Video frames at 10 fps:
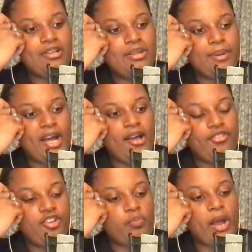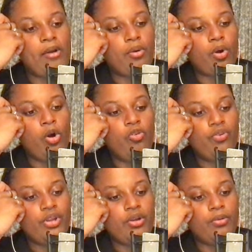in the past has power over
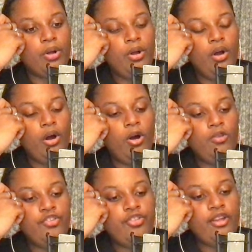you only to the